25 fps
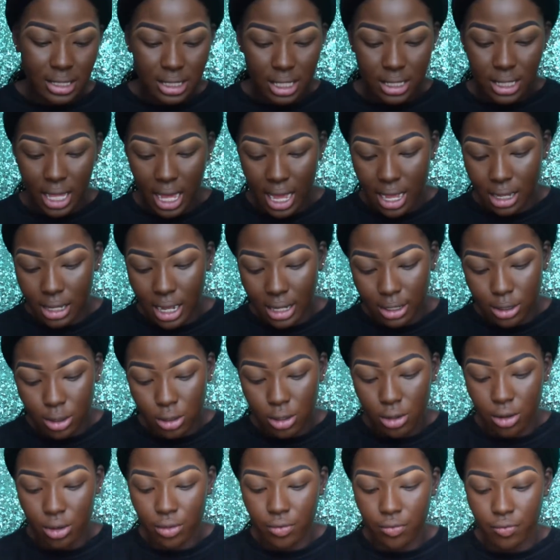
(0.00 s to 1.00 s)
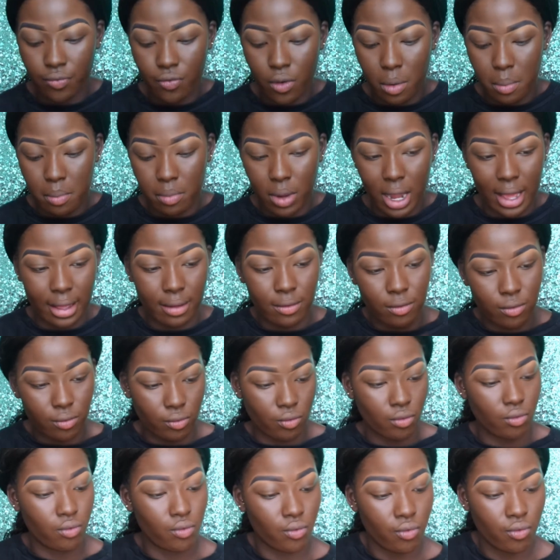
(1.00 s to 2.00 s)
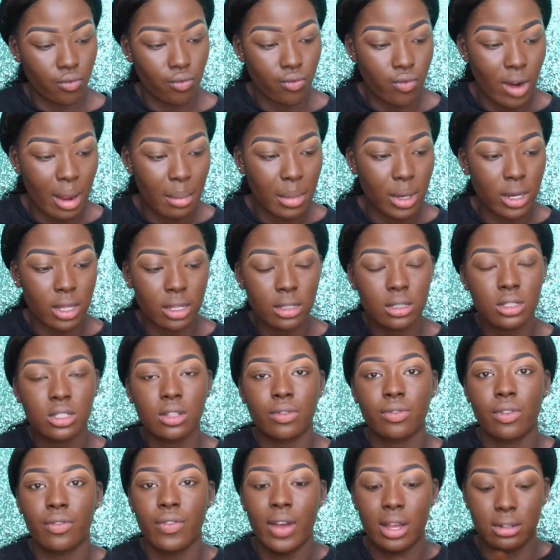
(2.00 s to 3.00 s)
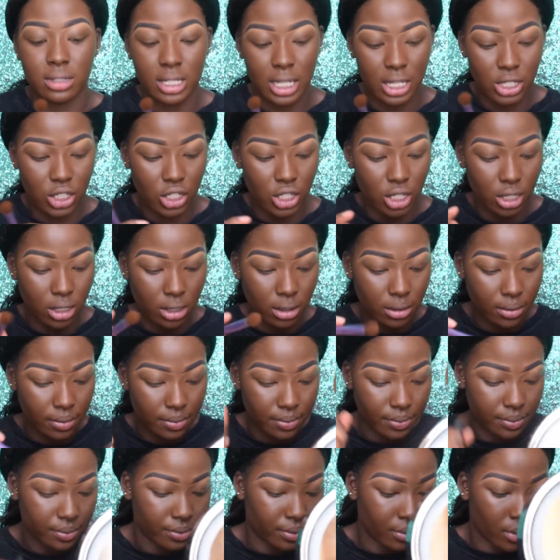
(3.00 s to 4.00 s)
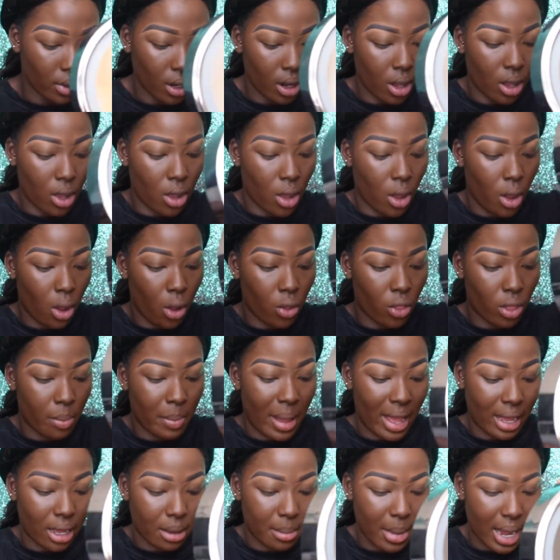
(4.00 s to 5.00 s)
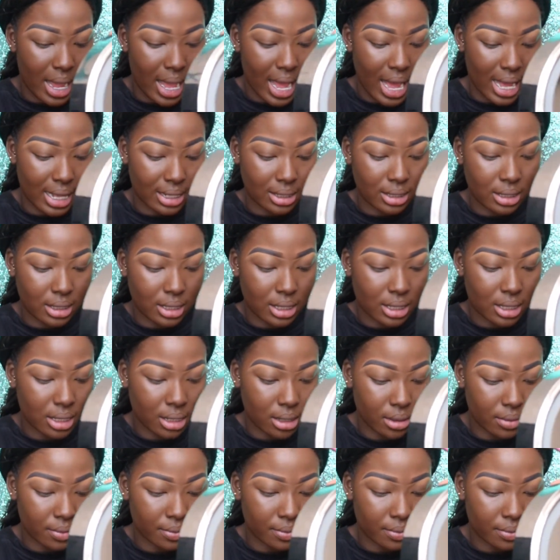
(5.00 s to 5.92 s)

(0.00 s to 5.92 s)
did that. I got the remnants of the foundation on the back of my hands,